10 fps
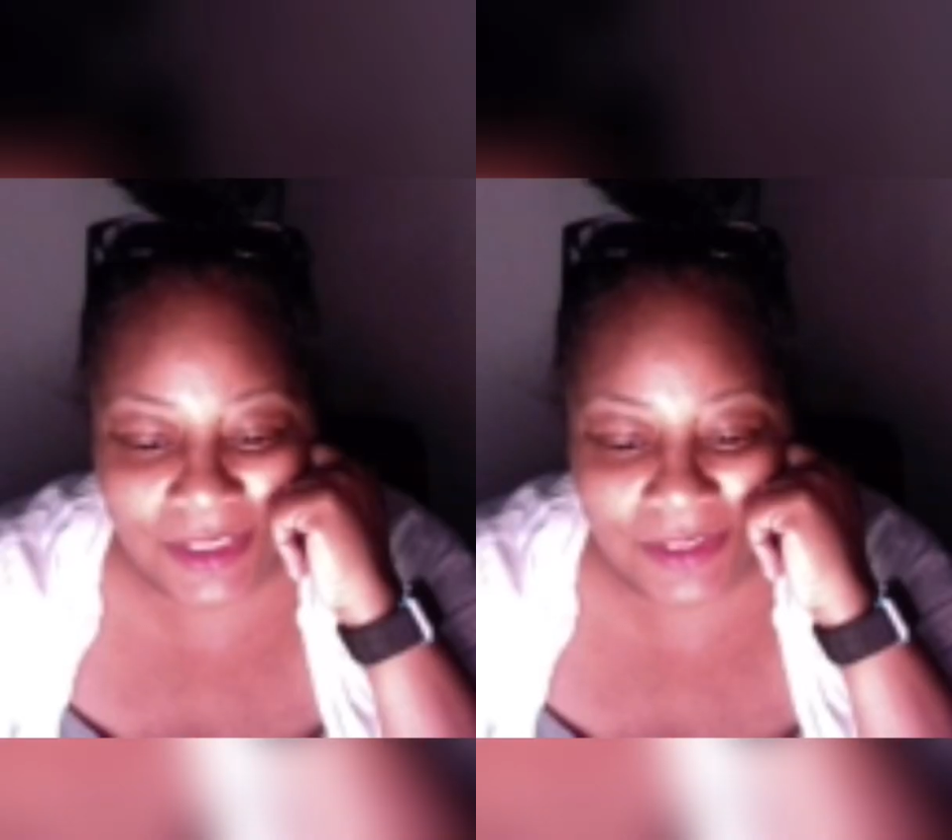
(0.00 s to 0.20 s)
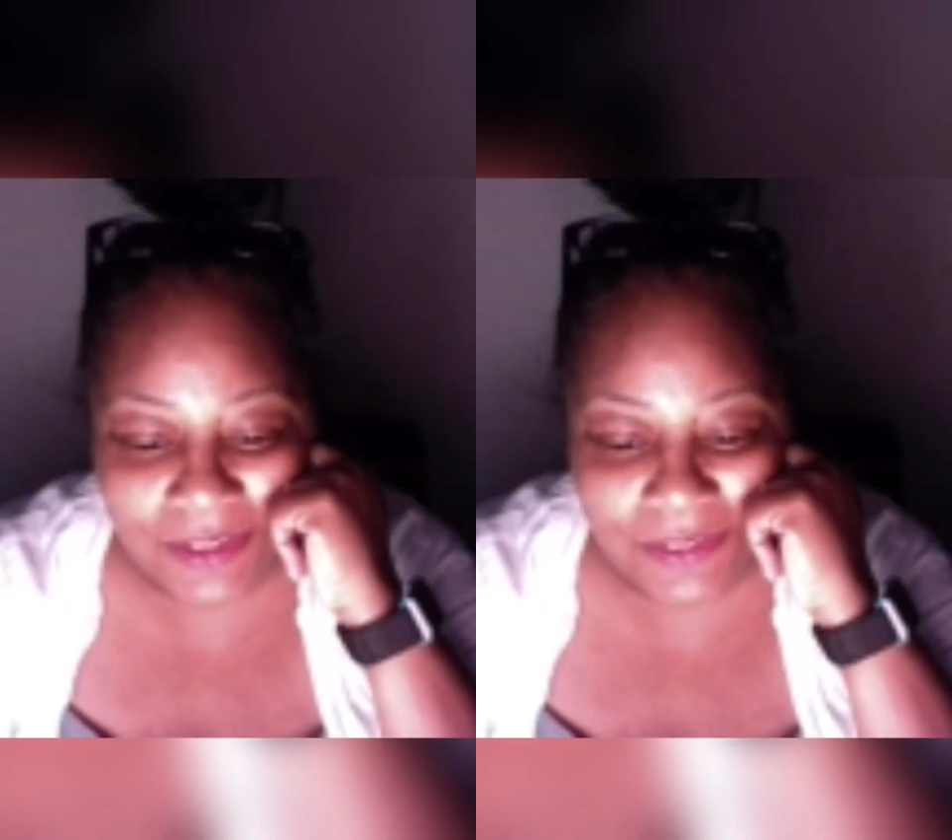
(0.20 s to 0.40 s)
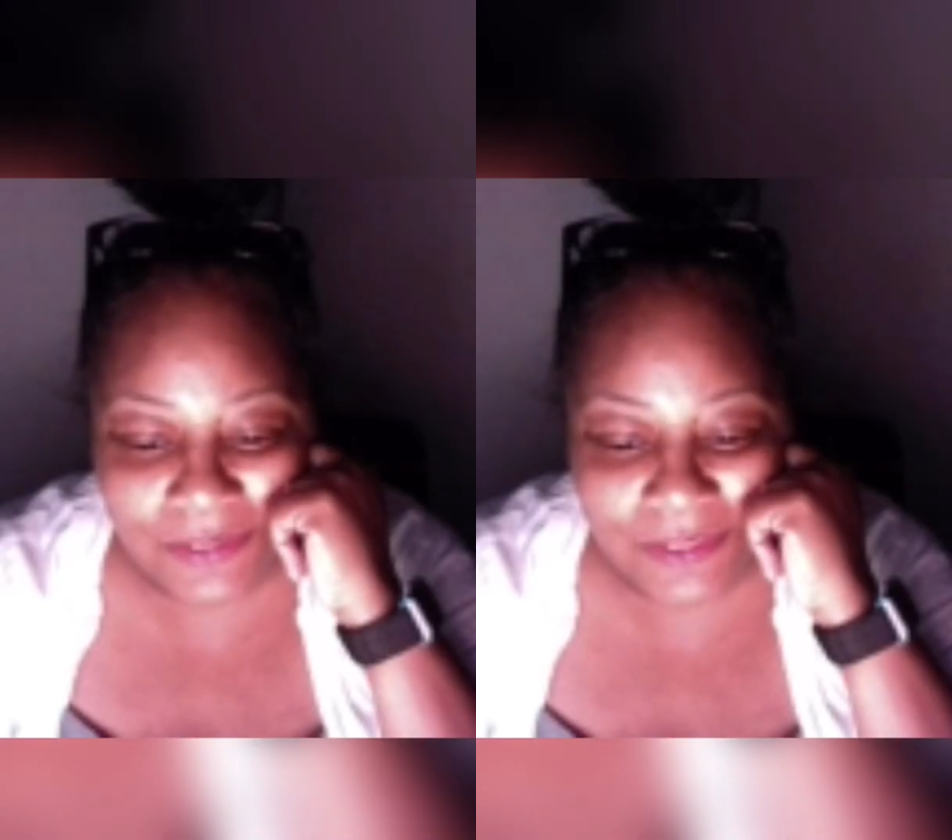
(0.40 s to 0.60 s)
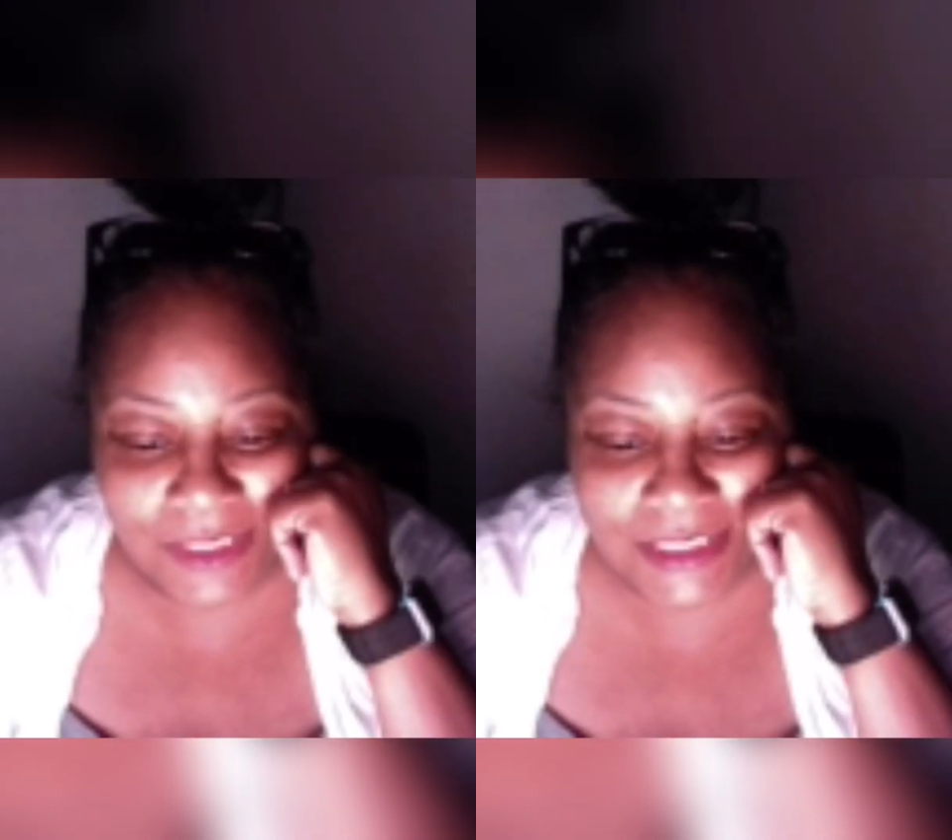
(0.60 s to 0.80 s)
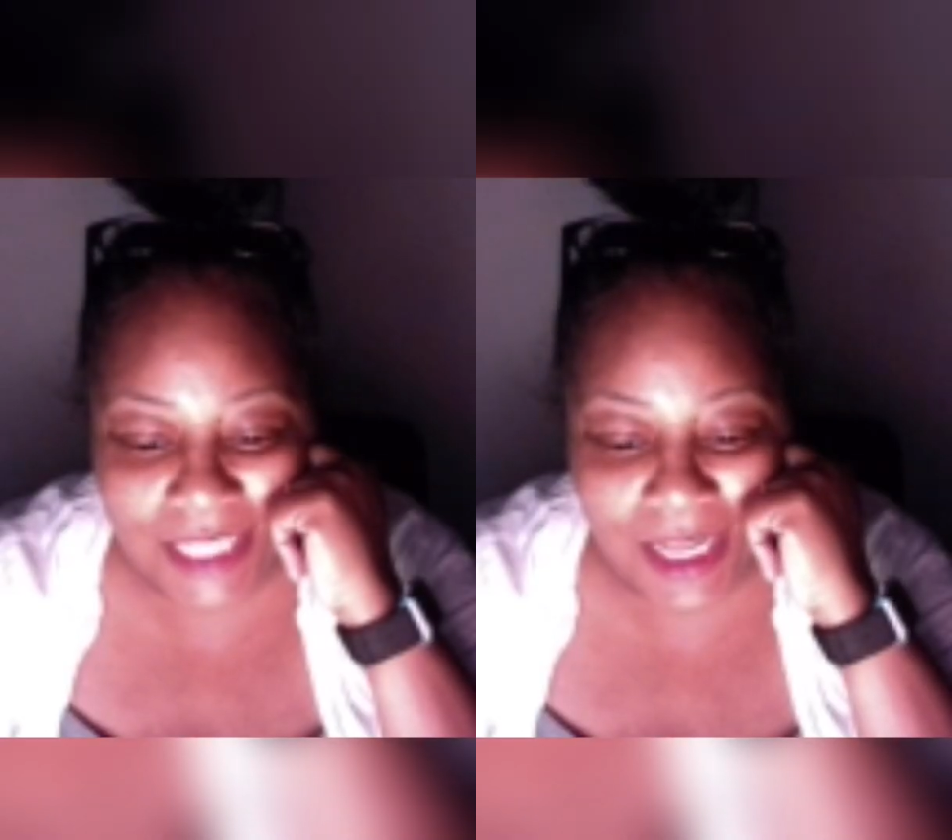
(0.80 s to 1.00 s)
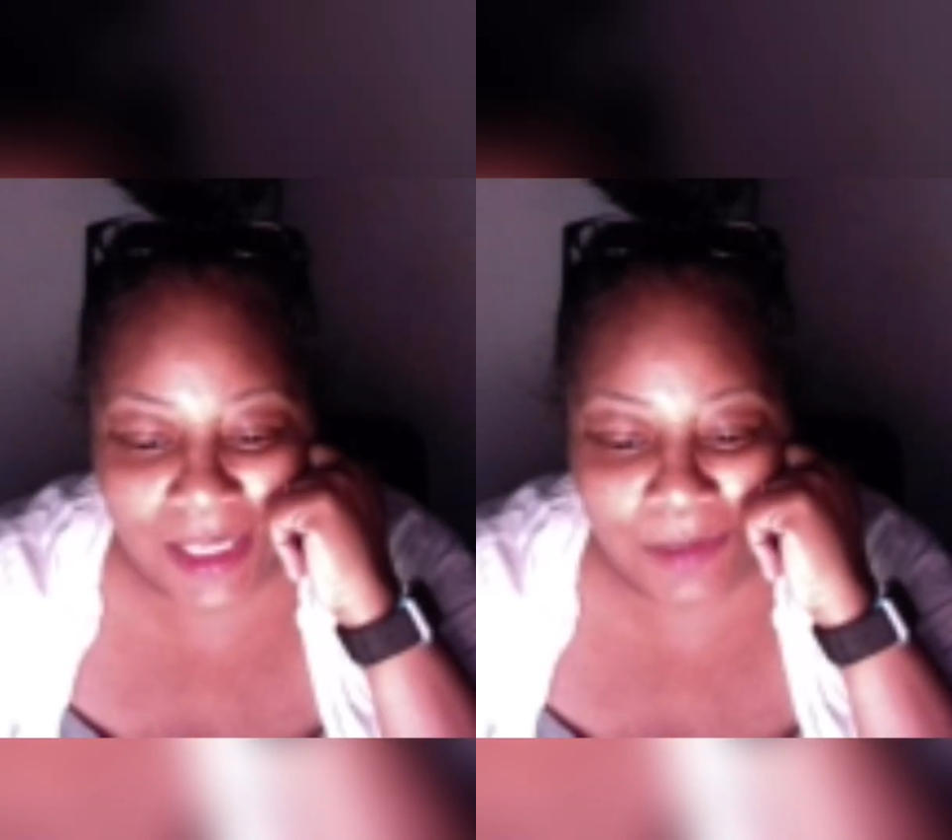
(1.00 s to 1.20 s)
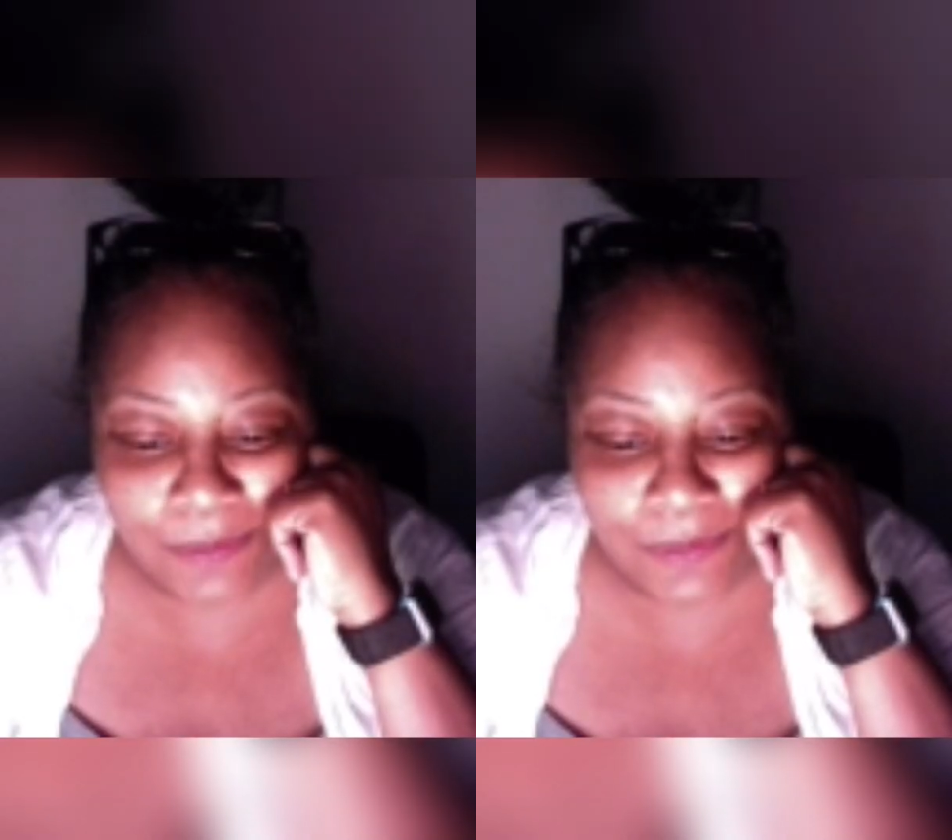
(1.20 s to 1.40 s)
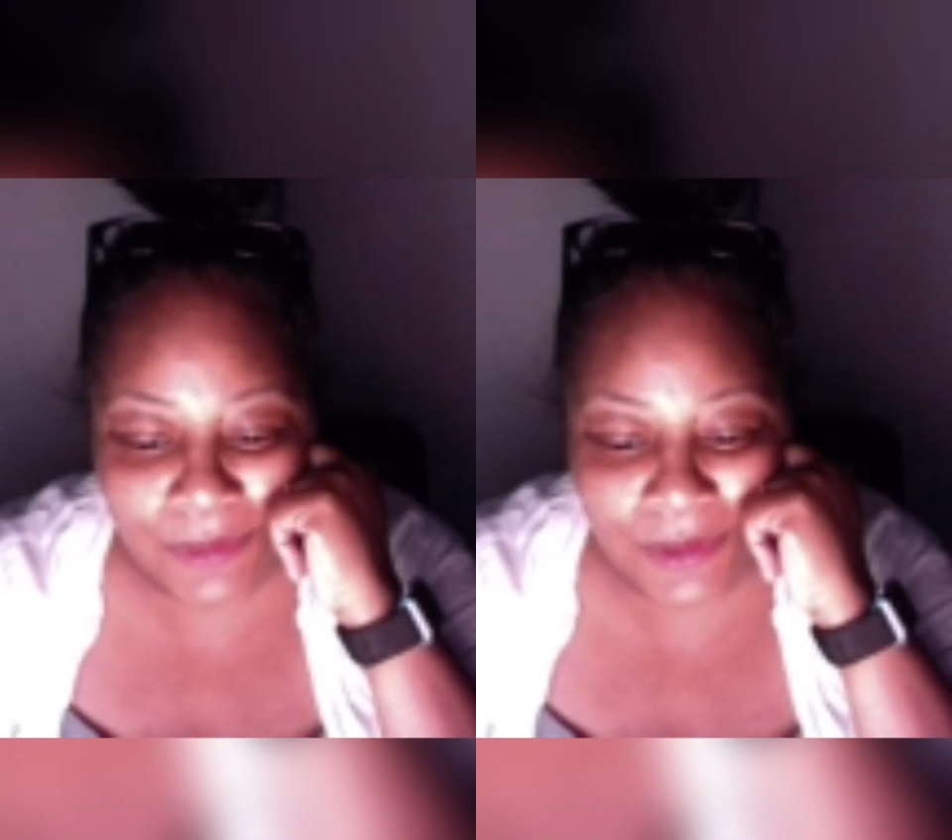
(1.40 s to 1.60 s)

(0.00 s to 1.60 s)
of a time